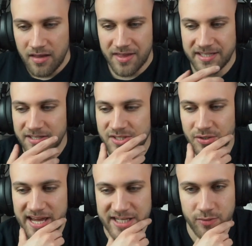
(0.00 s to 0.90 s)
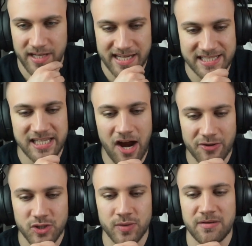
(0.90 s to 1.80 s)
They did it so naturally, it's
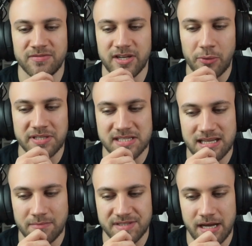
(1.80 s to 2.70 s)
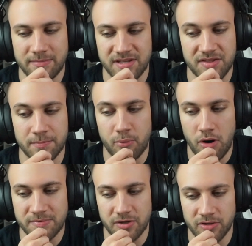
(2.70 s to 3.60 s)
hard to even notice sometimes that the
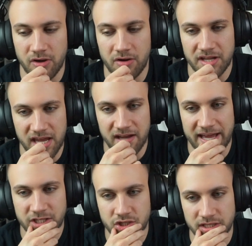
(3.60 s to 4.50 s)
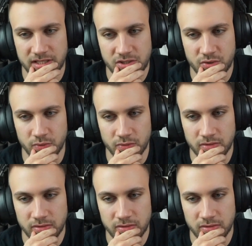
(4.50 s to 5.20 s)
props are gone. Yeah, actually, true.